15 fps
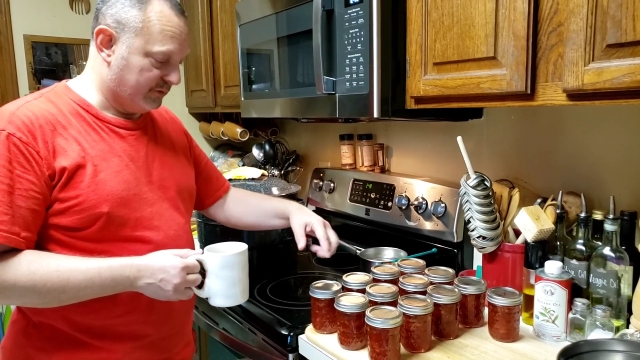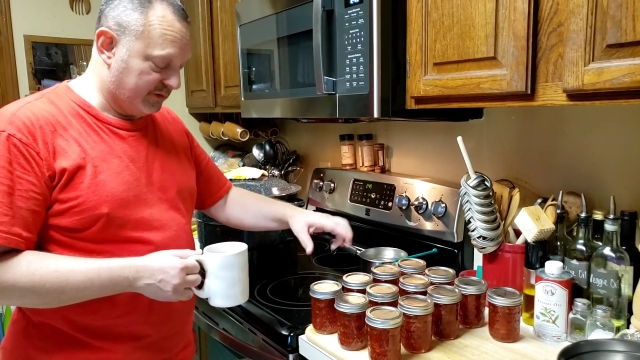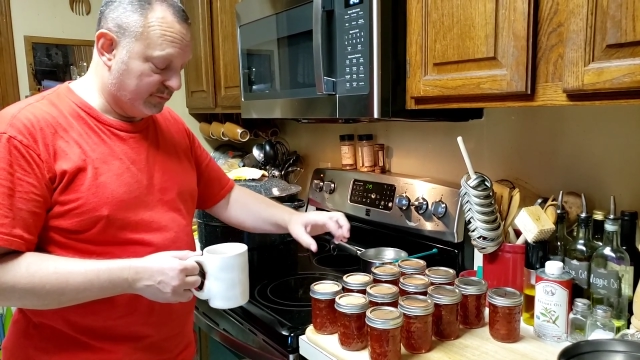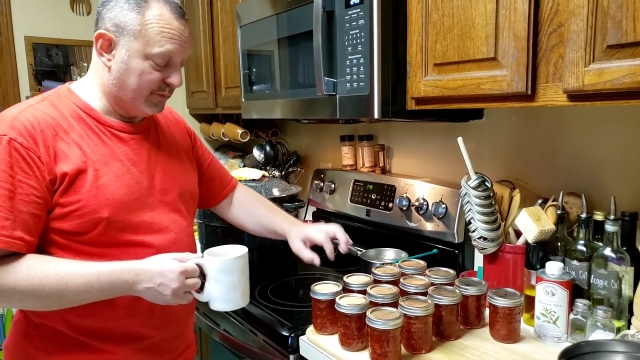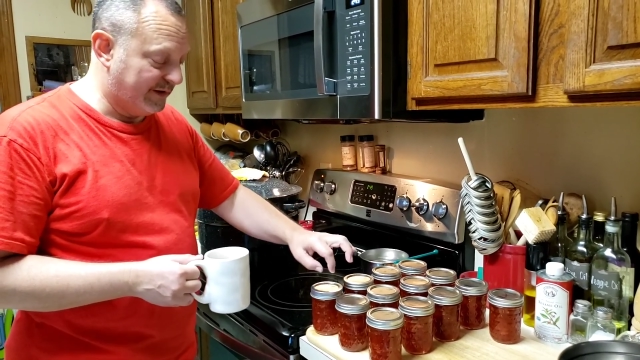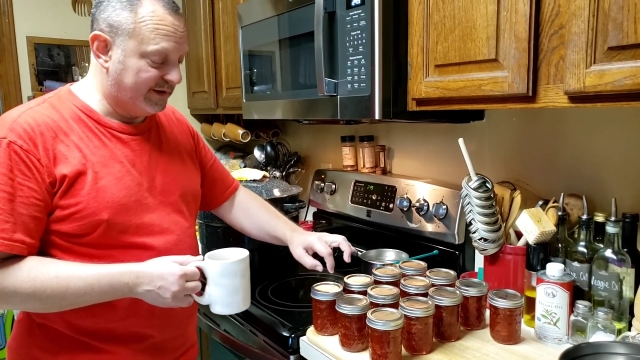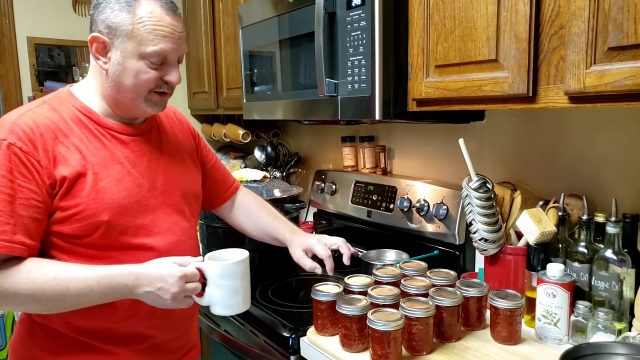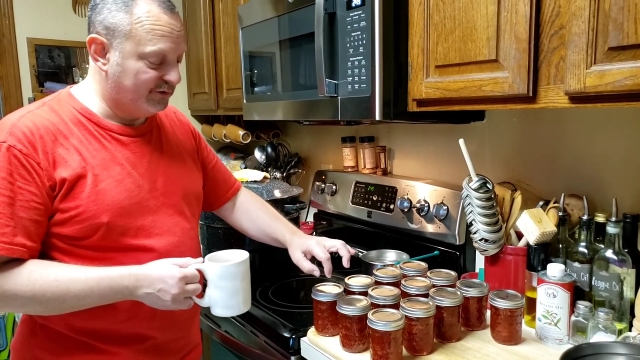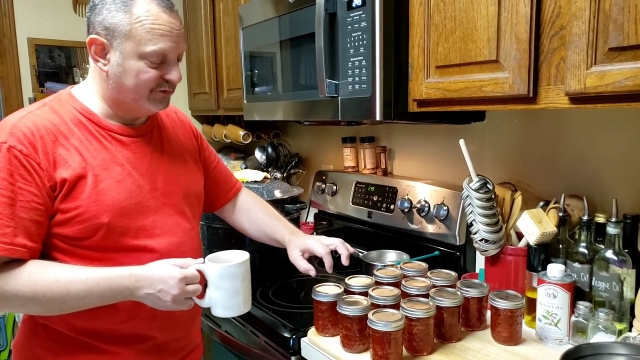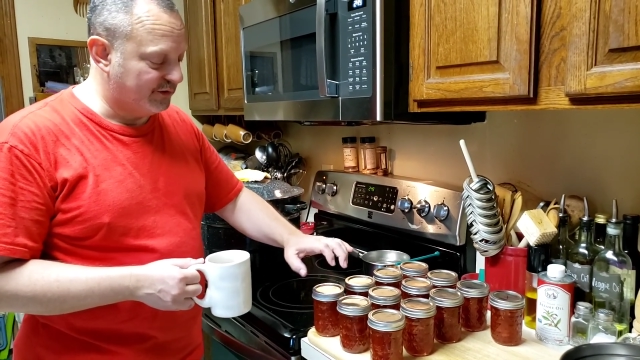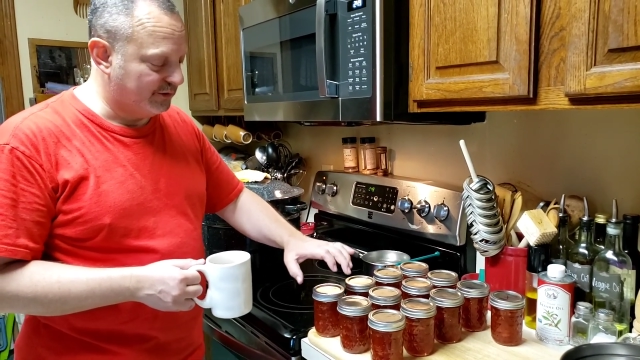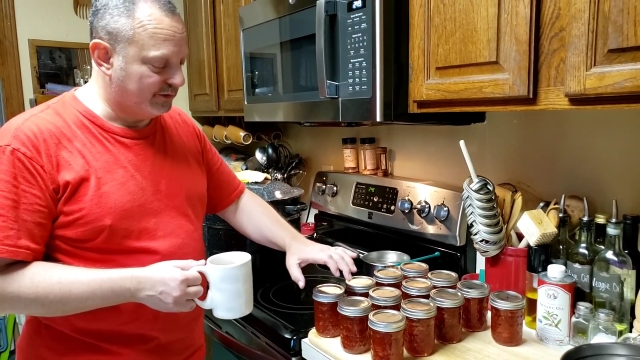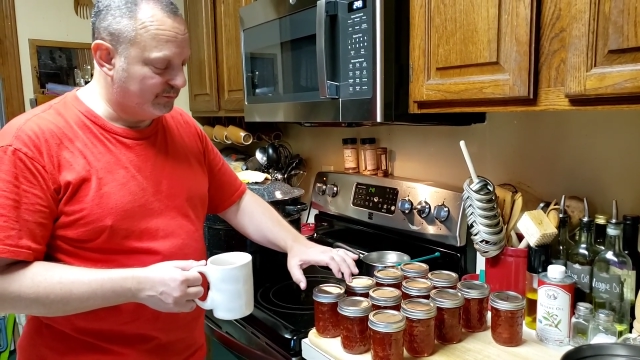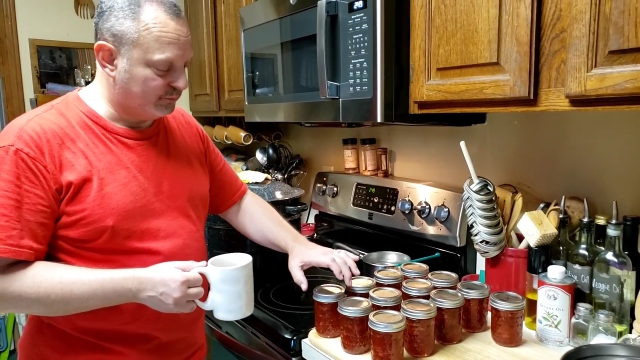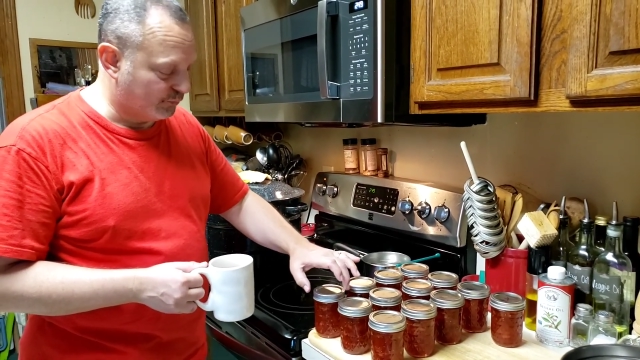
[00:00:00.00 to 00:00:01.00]

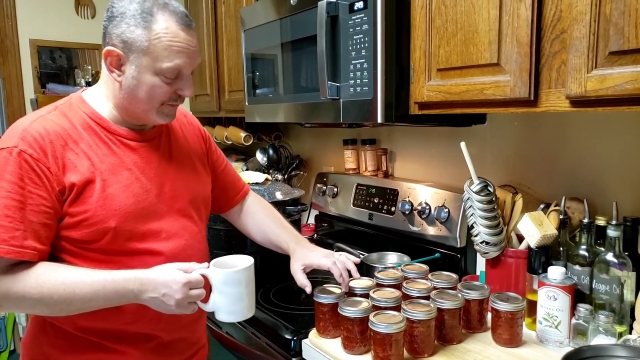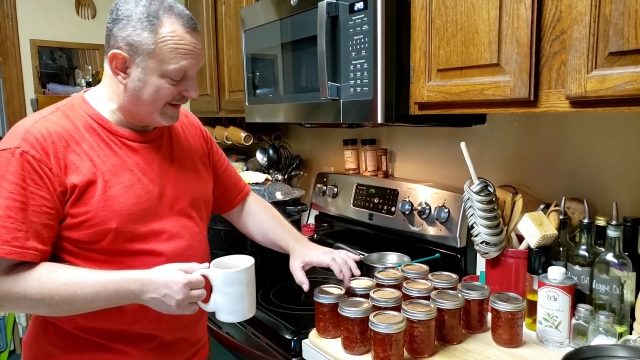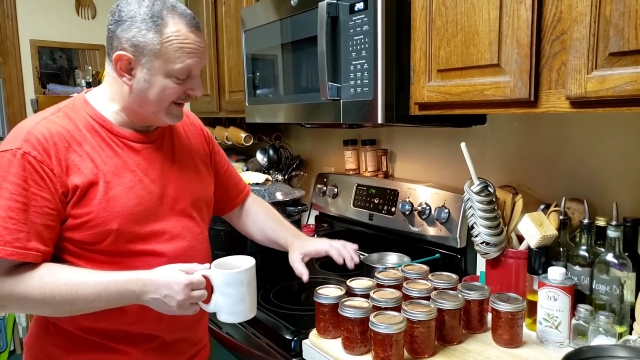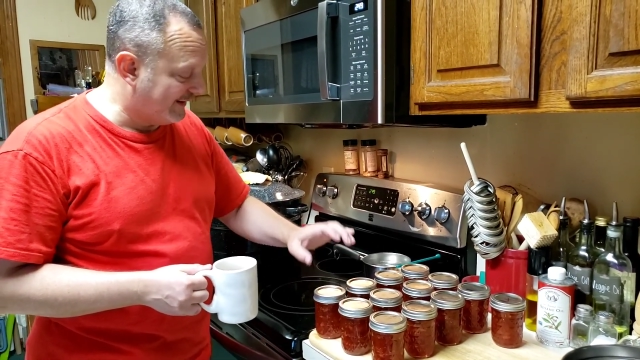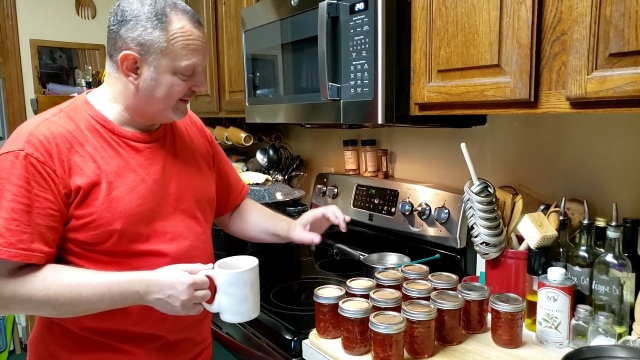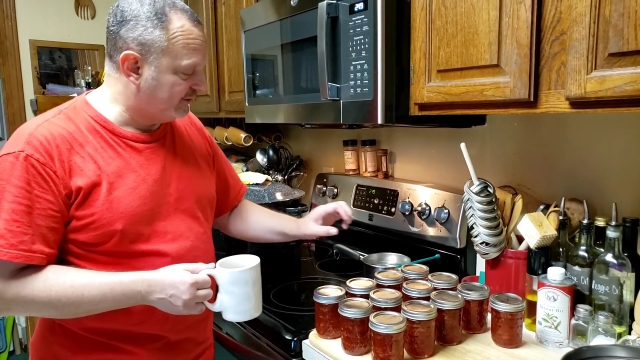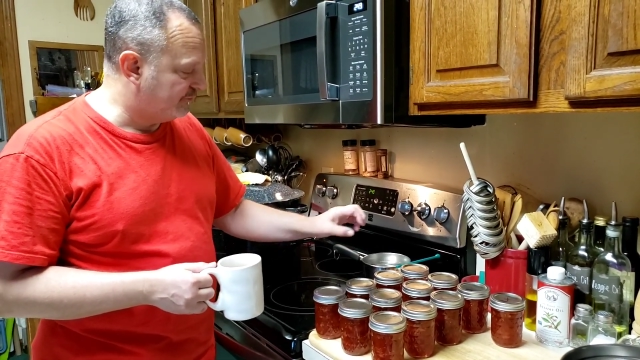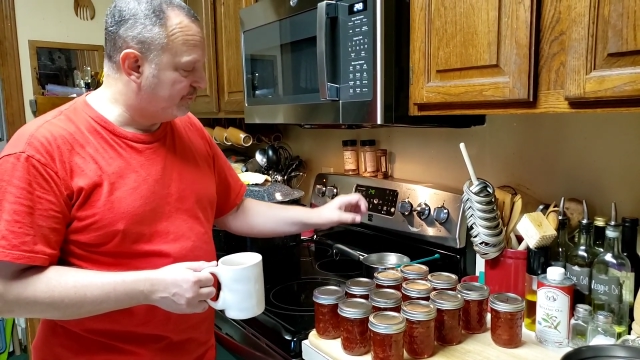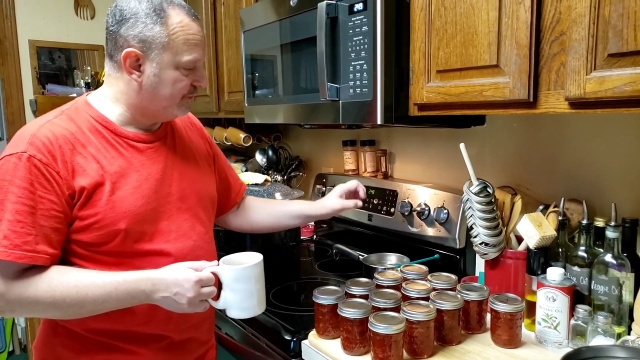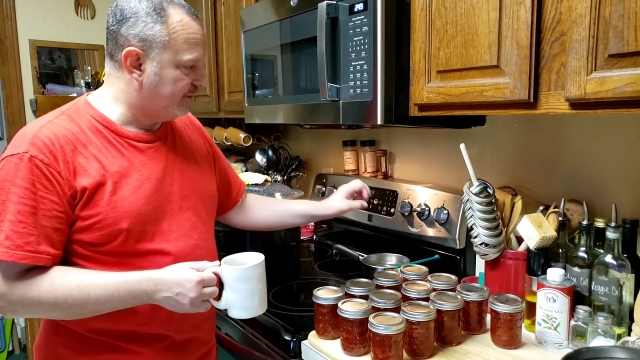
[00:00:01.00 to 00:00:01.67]
reuse the rings,